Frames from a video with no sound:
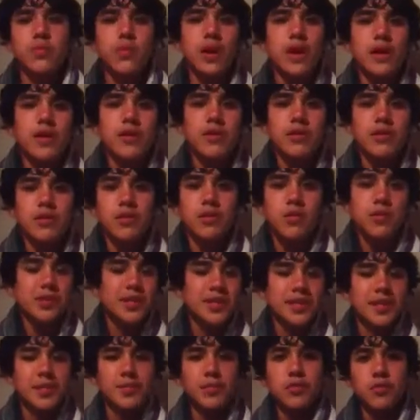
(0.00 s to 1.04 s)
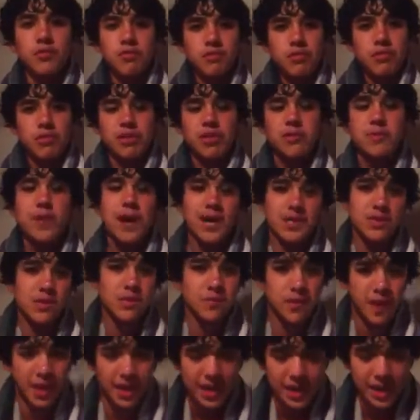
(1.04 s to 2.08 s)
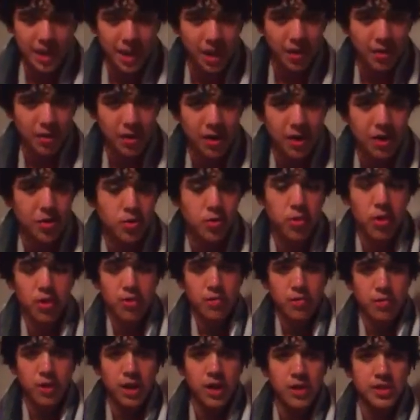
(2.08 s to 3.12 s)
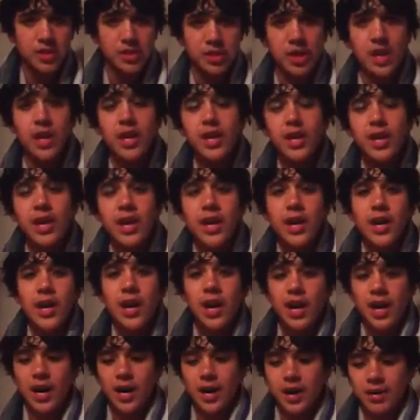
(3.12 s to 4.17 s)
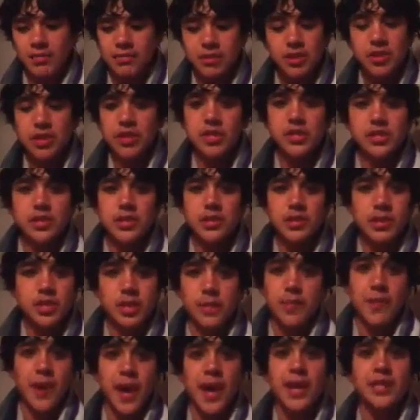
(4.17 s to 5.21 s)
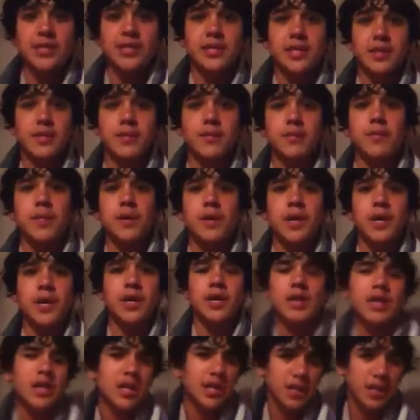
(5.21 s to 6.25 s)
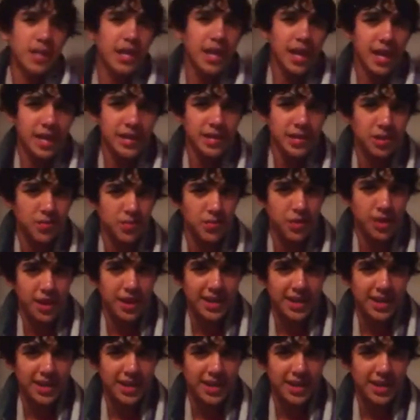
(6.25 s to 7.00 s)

wanted to quickly move through the Spotsylvania area, through all the brush, to just get past it. But Lee had different